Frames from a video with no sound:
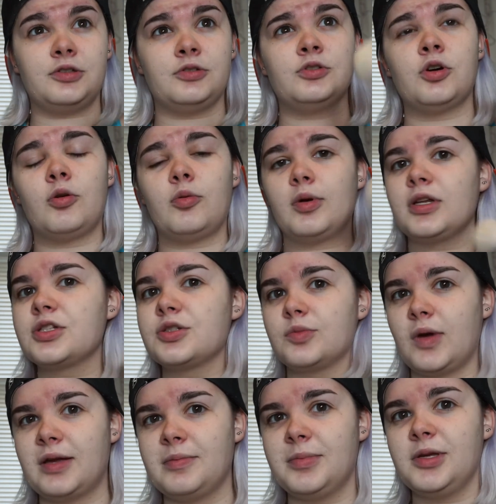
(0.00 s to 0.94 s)
You don't want to
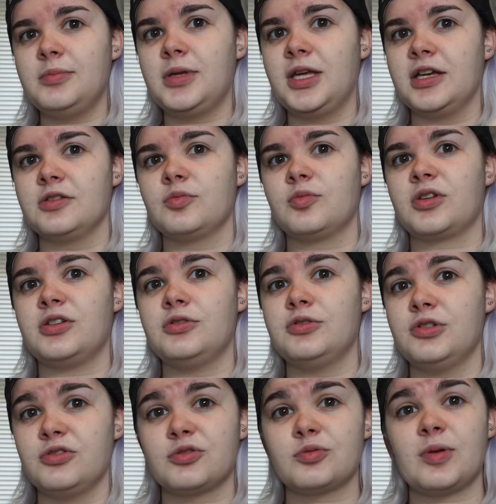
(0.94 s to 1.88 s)
swipe it, because when you
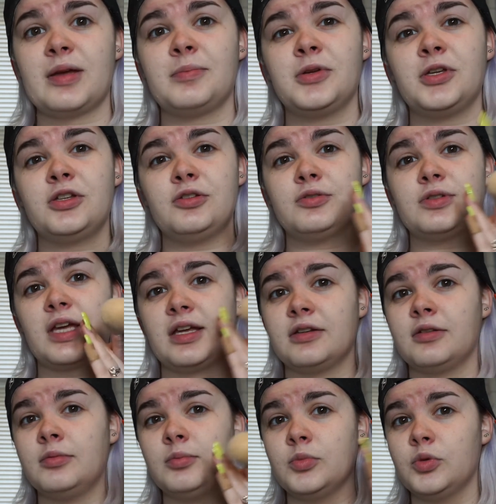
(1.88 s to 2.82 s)
do swipe it, you tend
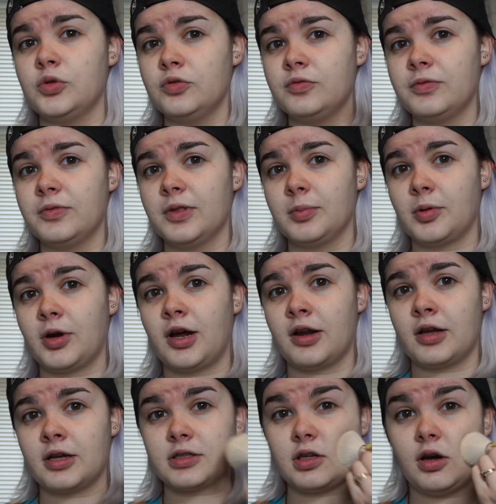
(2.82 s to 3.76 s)
to move the
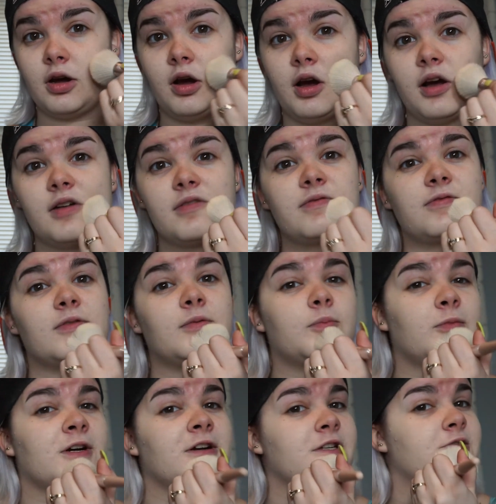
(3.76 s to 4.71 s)
product off from
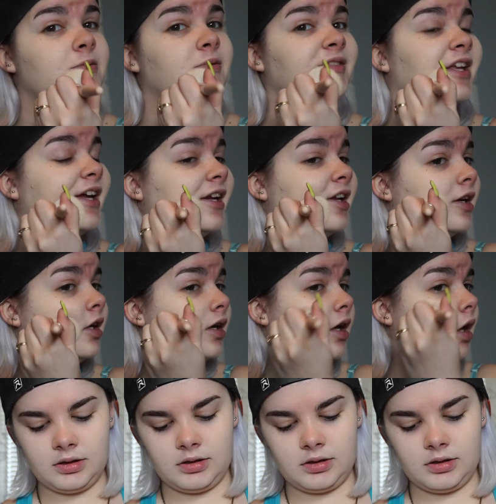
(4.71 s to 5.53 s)
where you laid it.